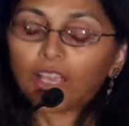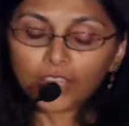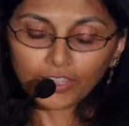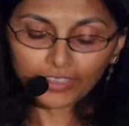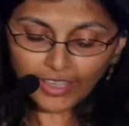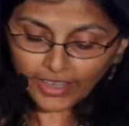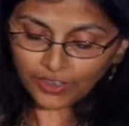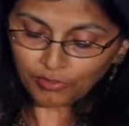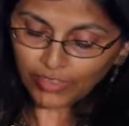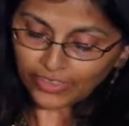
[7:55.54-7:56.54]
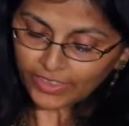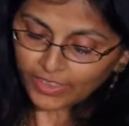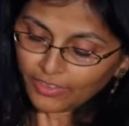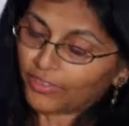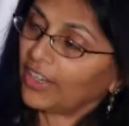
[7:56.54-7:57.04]
The second
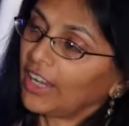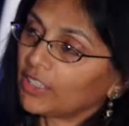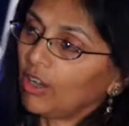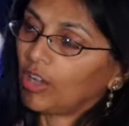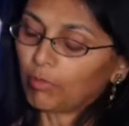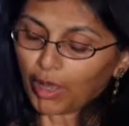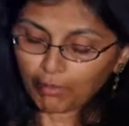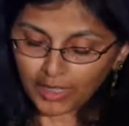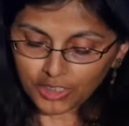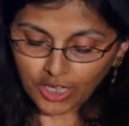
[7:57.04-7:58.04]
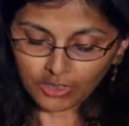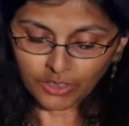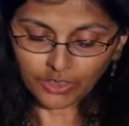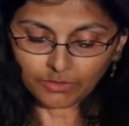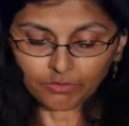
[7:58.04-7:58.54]
reason that I talk about my
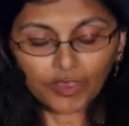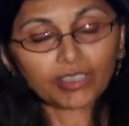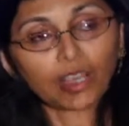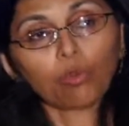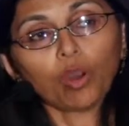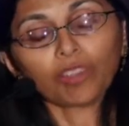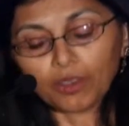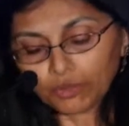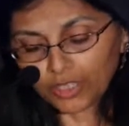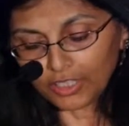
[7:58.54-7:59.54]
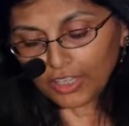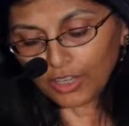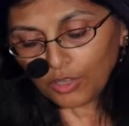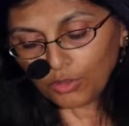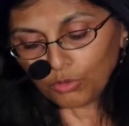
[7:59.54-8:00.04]
childhood is I want them to
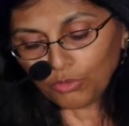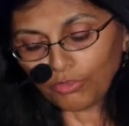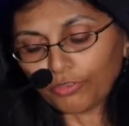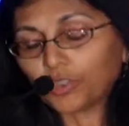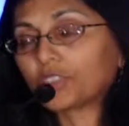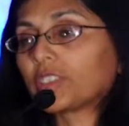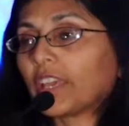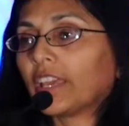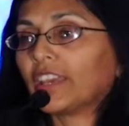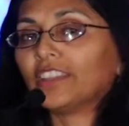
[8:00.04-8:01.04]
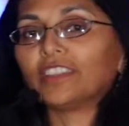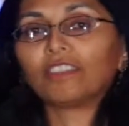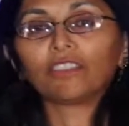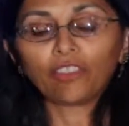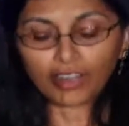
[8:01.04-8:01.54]
know firsthand that